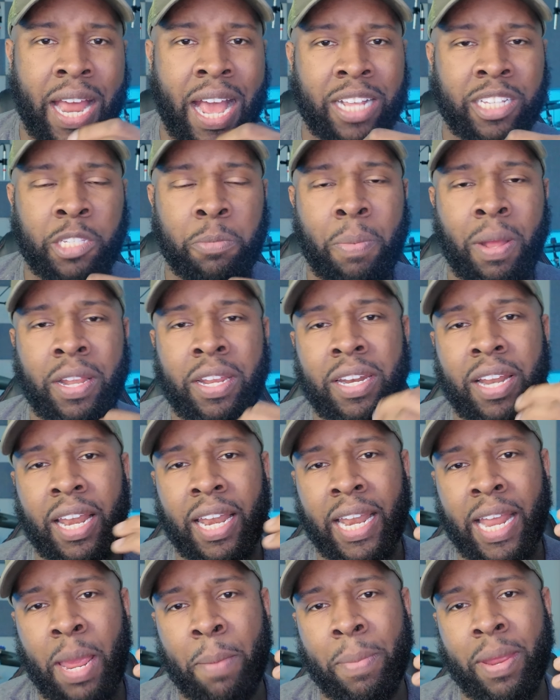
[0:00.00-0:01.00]
not smelling the
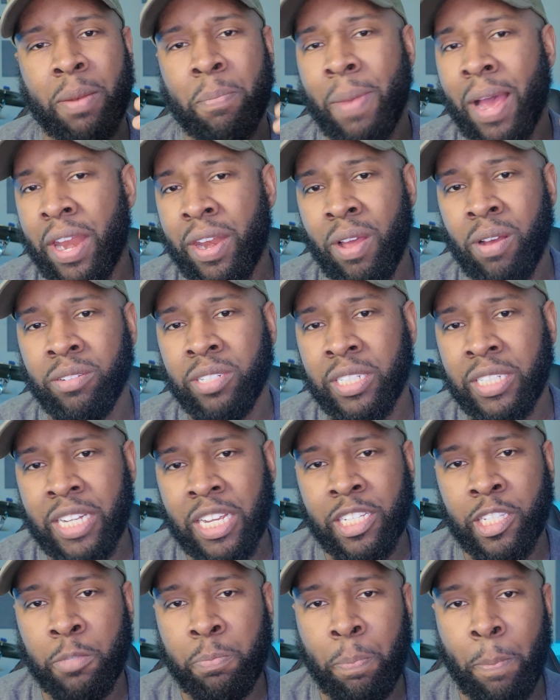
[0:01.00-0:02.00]
lemon. My nose is
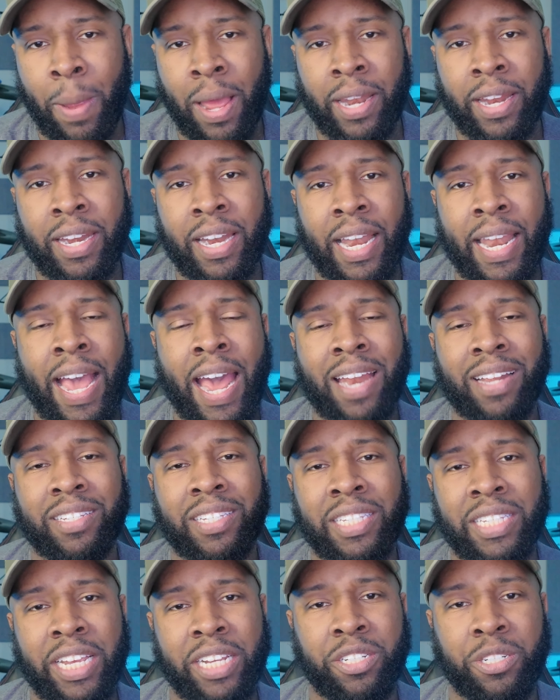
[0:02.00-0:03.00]
just smelling a lot of
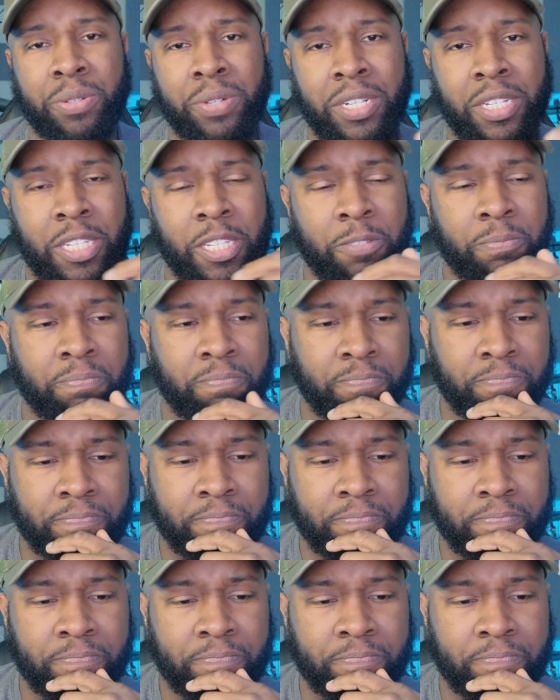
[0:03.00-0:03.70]
citrus.